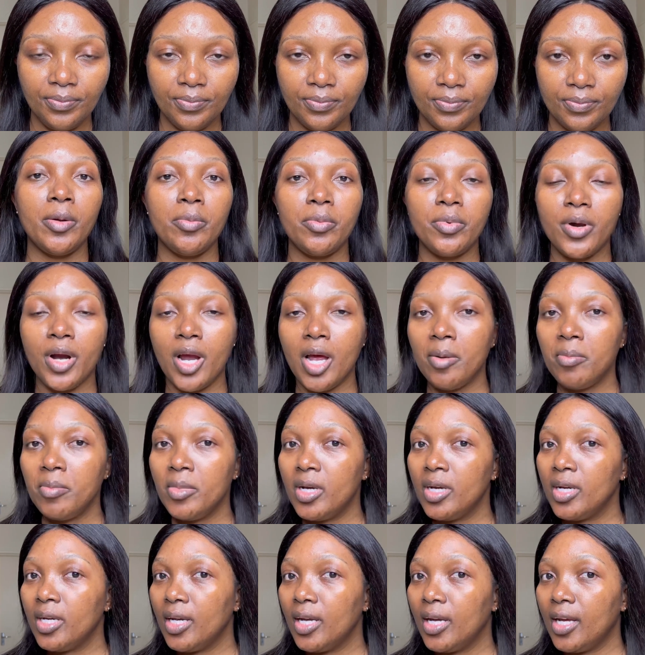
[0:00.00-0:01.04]
My
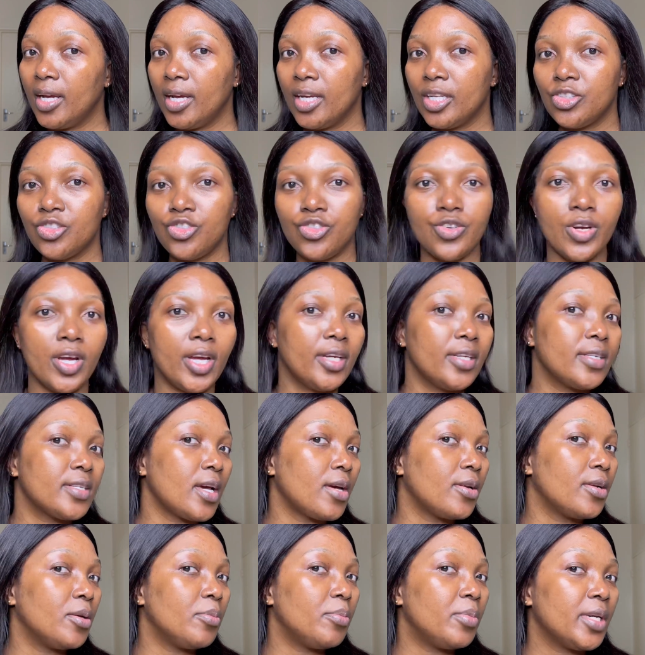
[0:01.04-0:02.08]
primer has dried
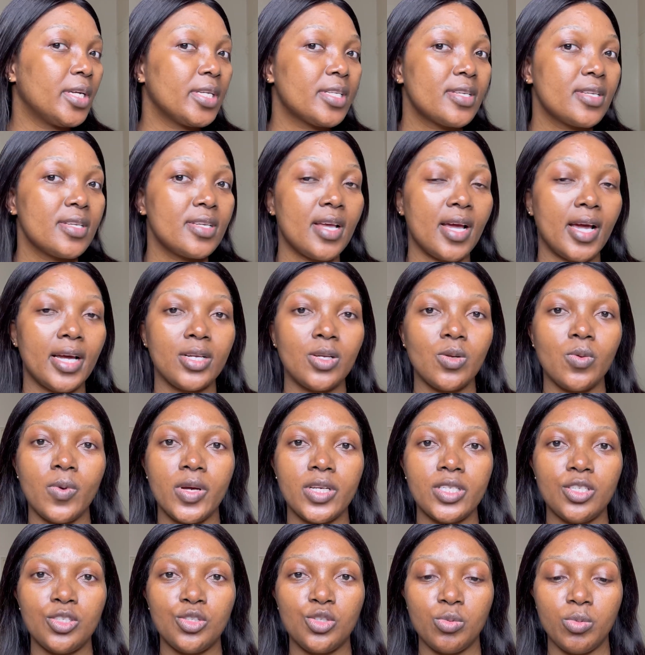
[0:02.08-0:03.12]
down a bit. I don't
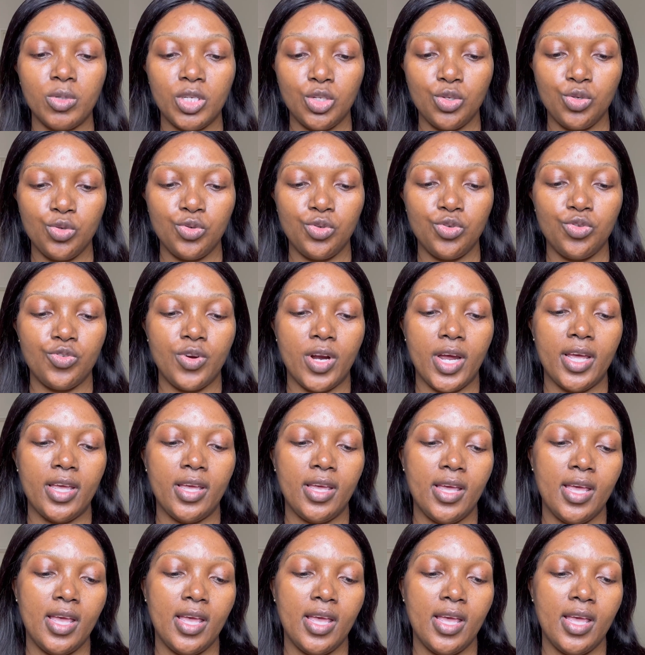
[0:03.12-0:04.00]
want it to be too dry.